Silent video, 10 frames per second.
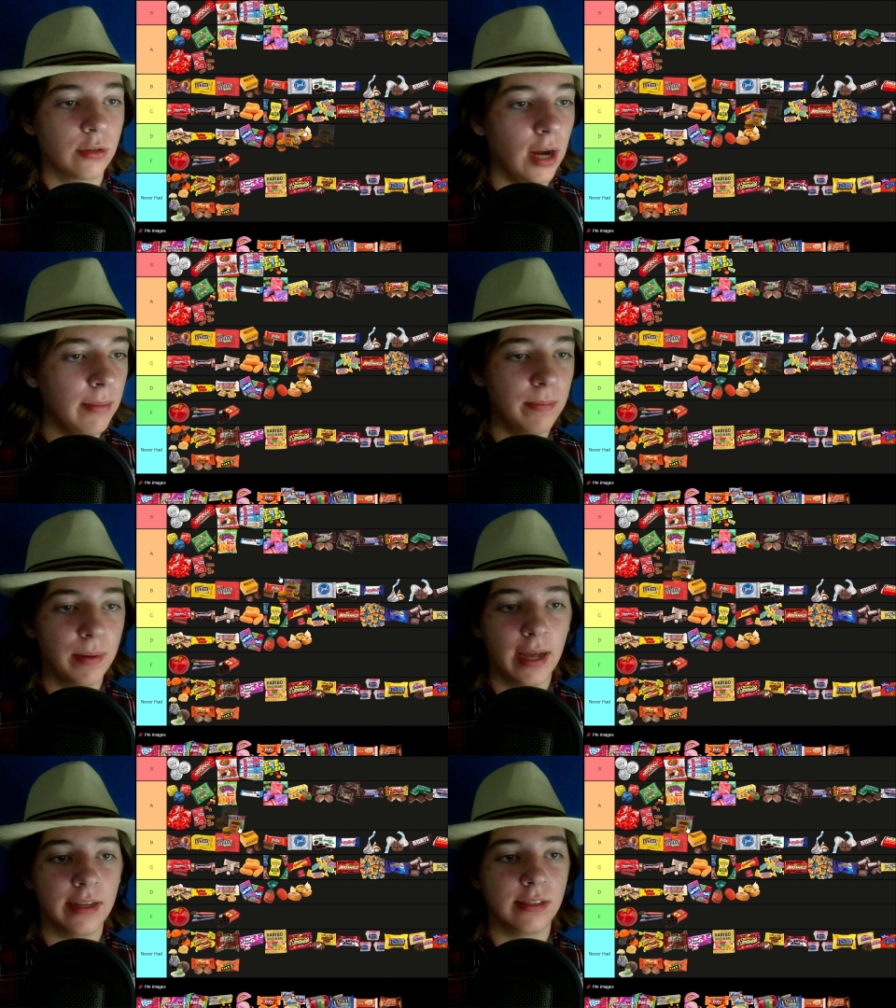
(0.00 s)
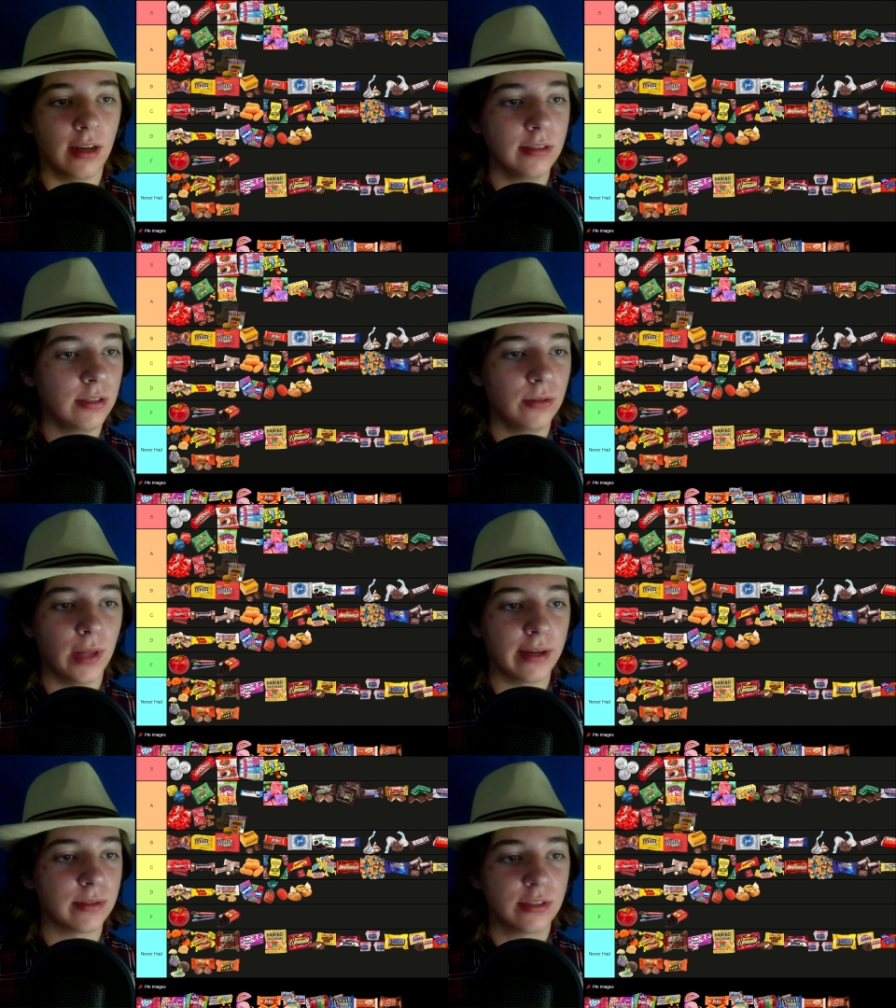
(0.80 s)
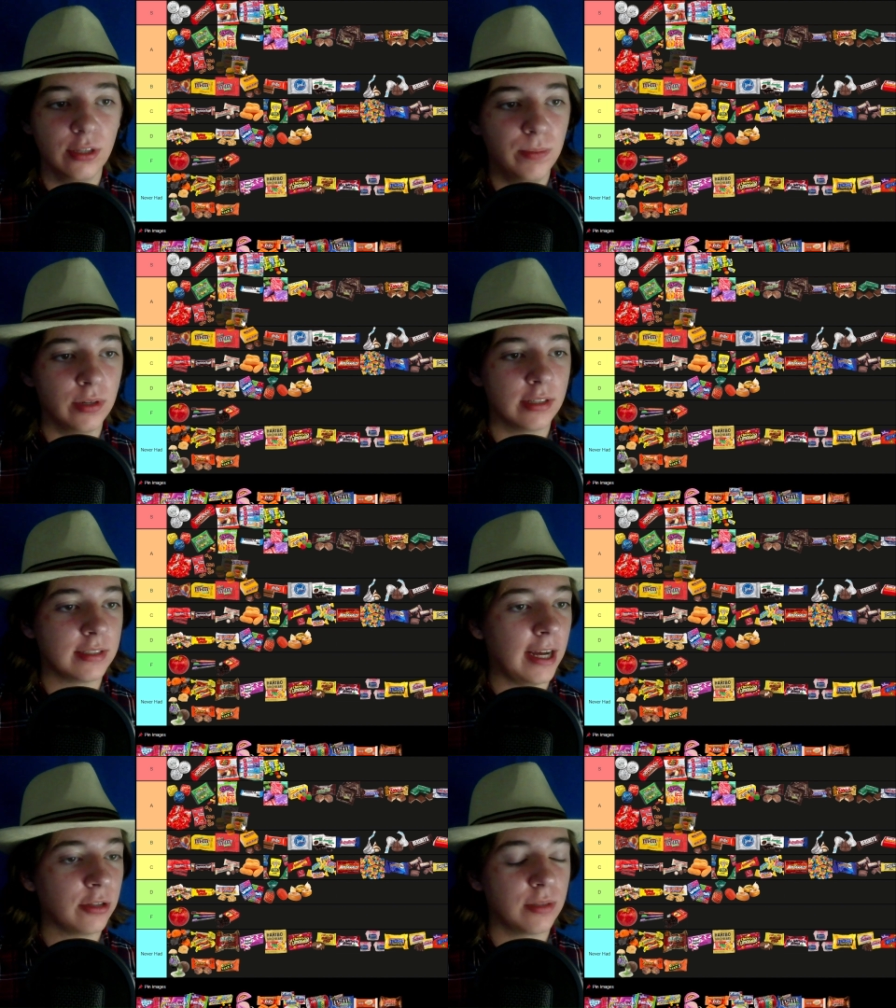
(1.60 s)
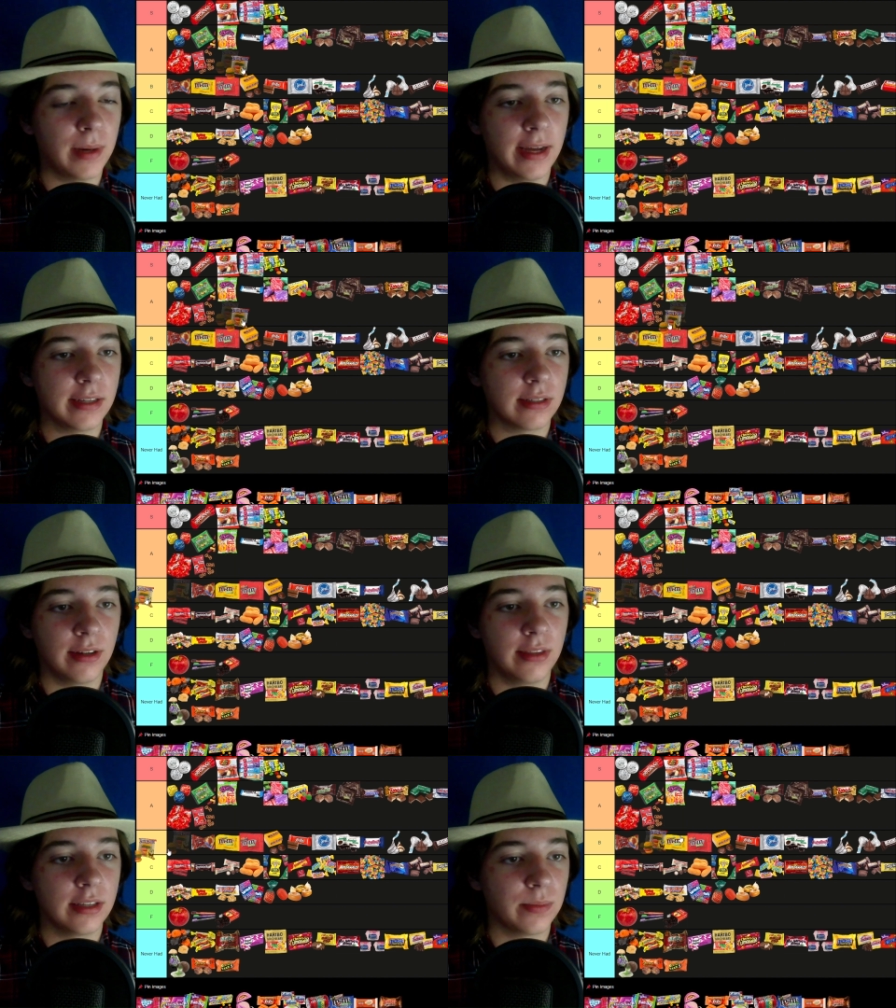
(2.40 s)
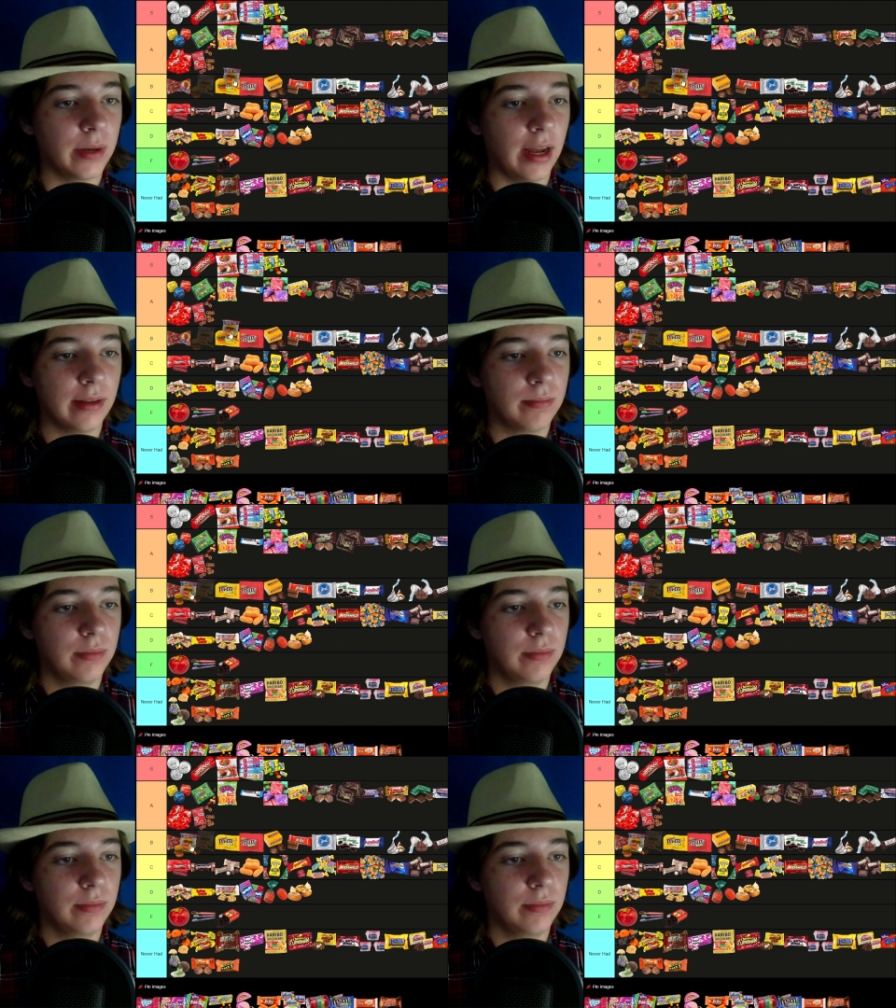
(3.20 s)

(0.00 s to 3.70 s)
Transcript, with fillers: Krabby Patties, also like super nostalgia biased on this, but I